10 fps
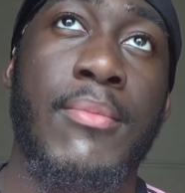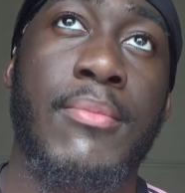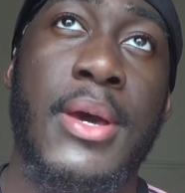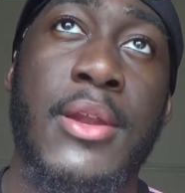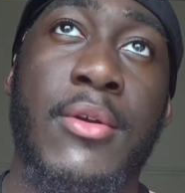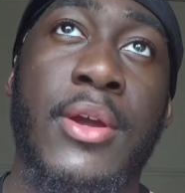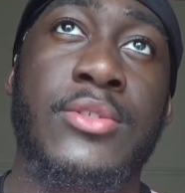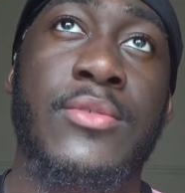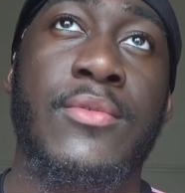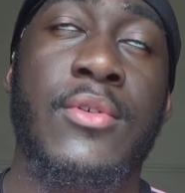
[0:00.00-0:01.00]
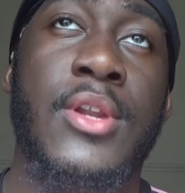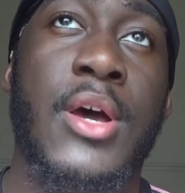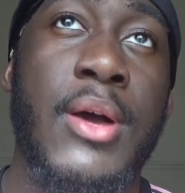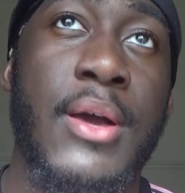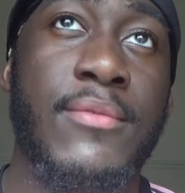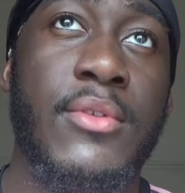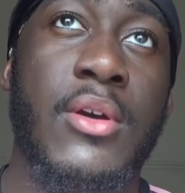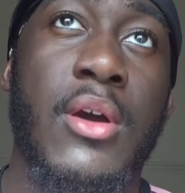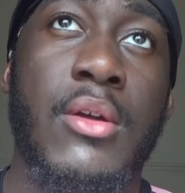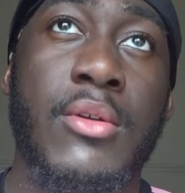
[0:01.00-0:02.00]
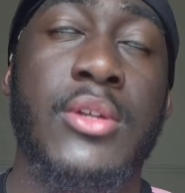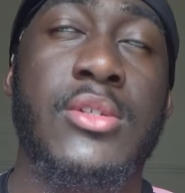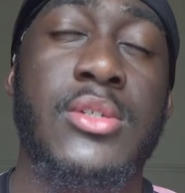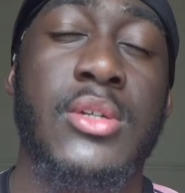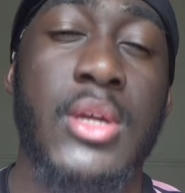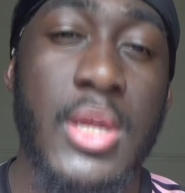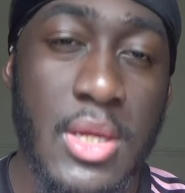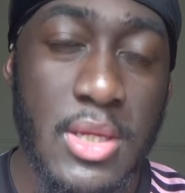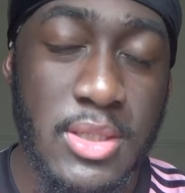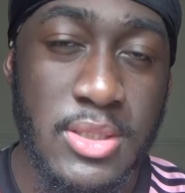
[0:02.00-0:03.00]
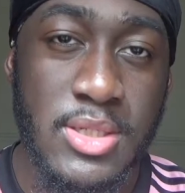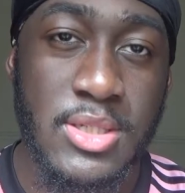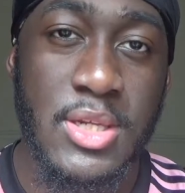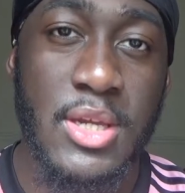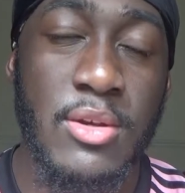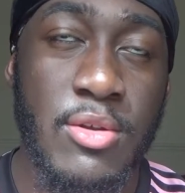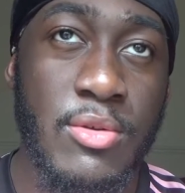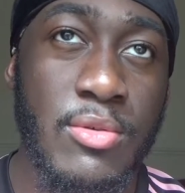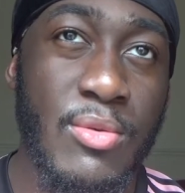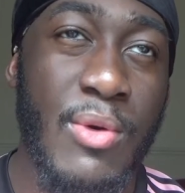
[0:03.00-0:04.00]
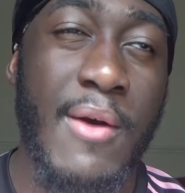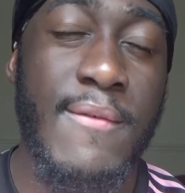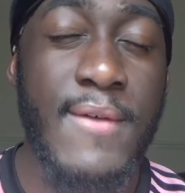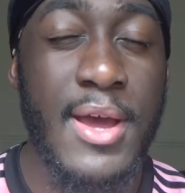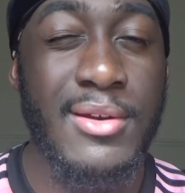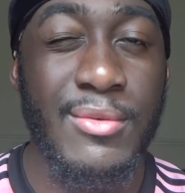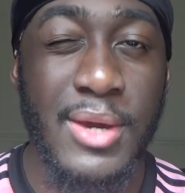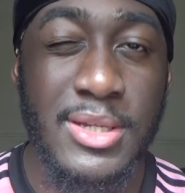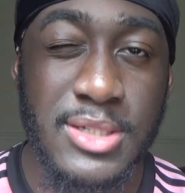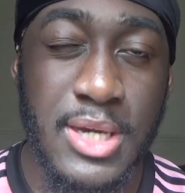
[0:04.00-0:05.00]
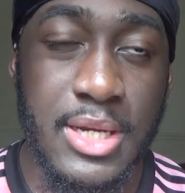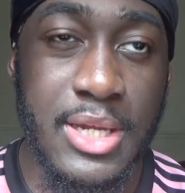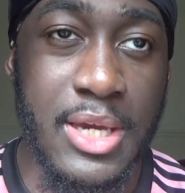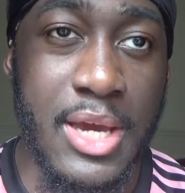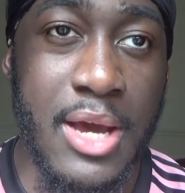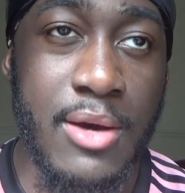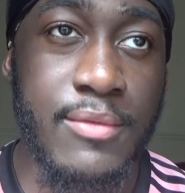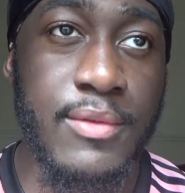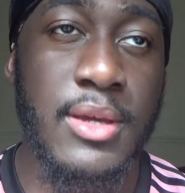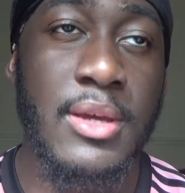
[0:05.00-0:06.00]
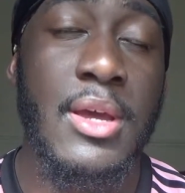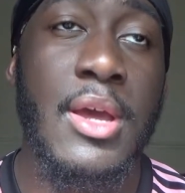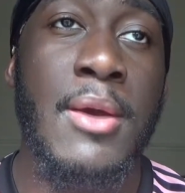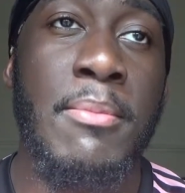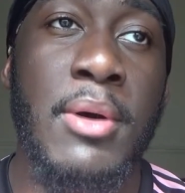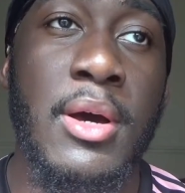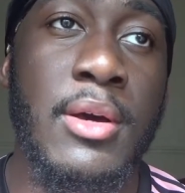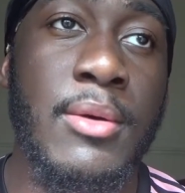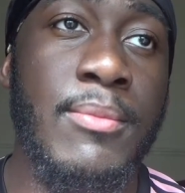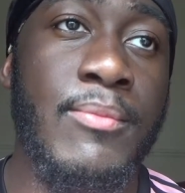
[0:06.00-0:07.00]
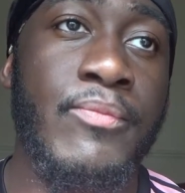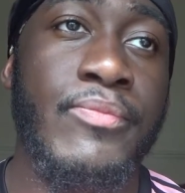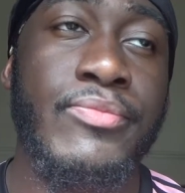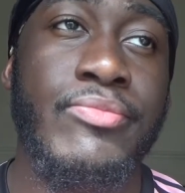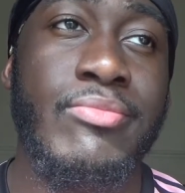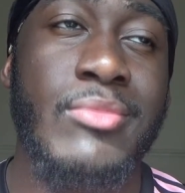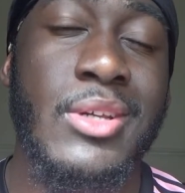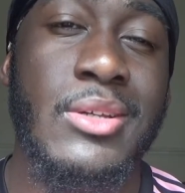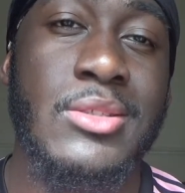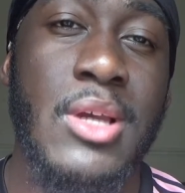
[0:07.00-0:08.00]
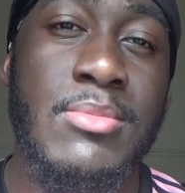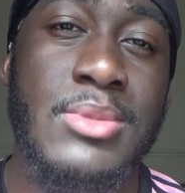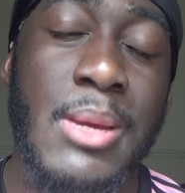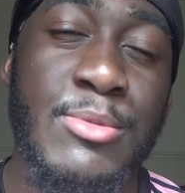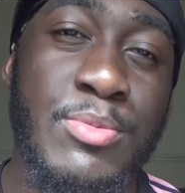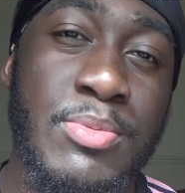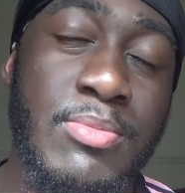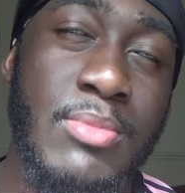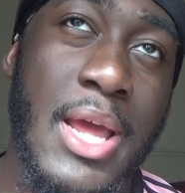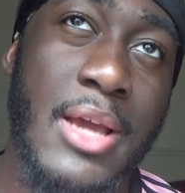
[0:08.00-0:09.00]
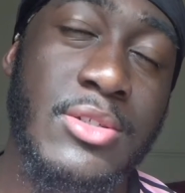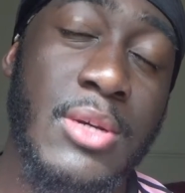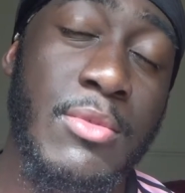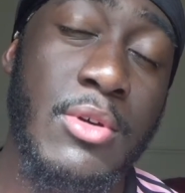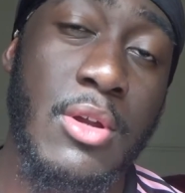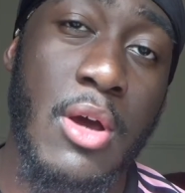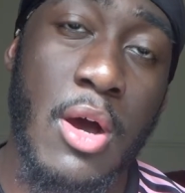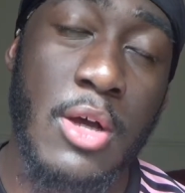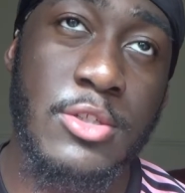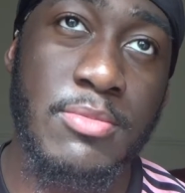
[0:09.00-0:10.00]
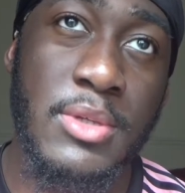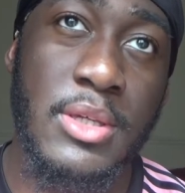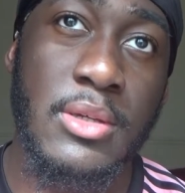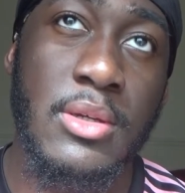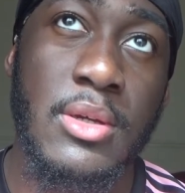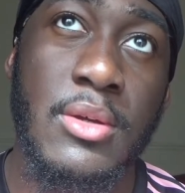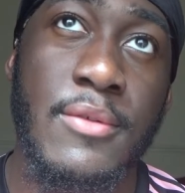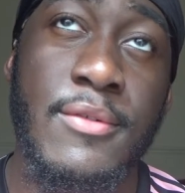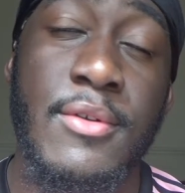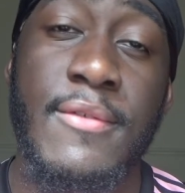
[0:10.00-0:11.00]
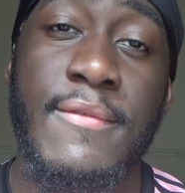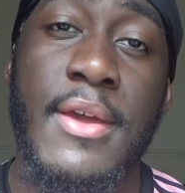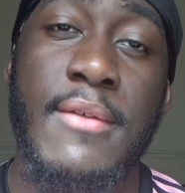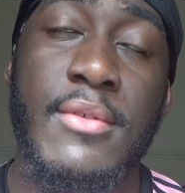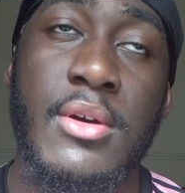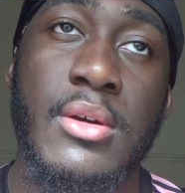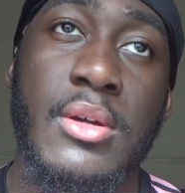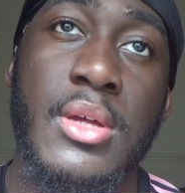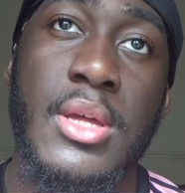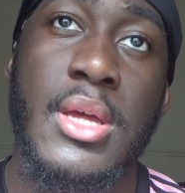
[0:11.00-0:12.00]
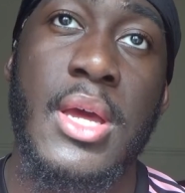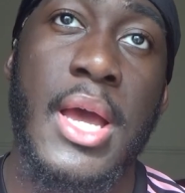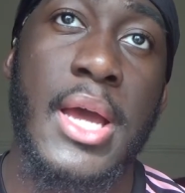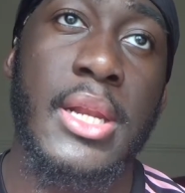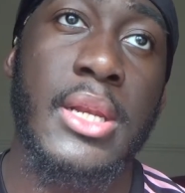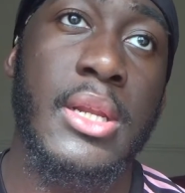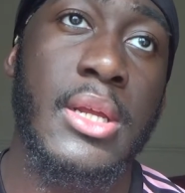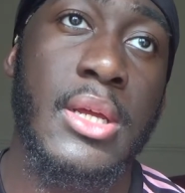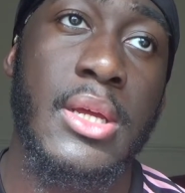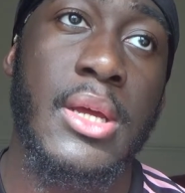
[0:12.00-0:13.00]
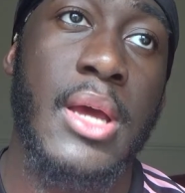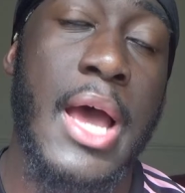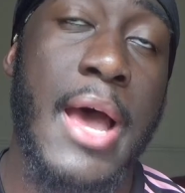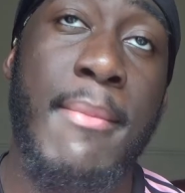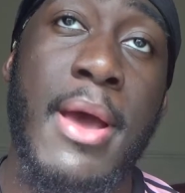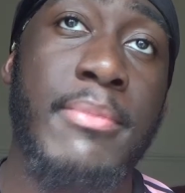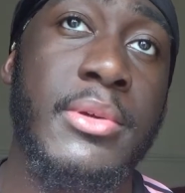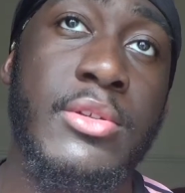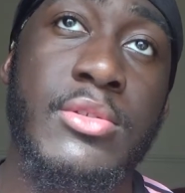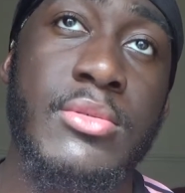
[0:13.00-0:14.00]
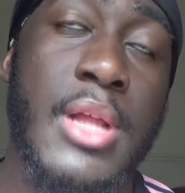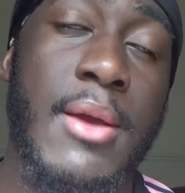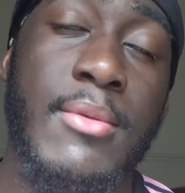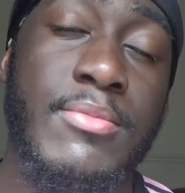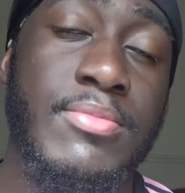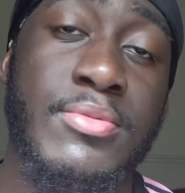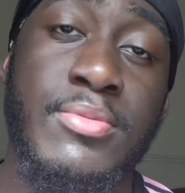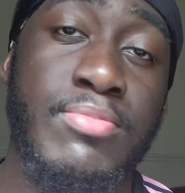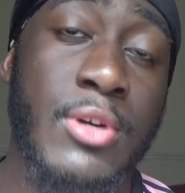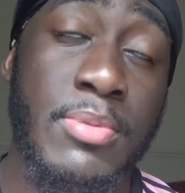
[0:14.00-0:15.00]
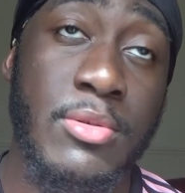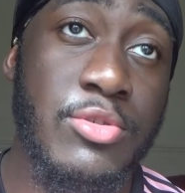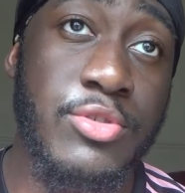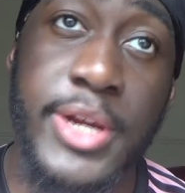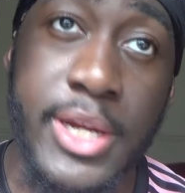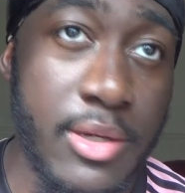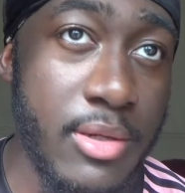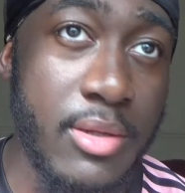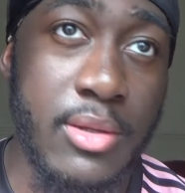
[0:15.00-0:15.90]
by the grace of God, I'll have the courage to say no, or I'll find a way to kind of get out of it. But sometimes, like, someone could ask me for a favor and I might be just like proper drained,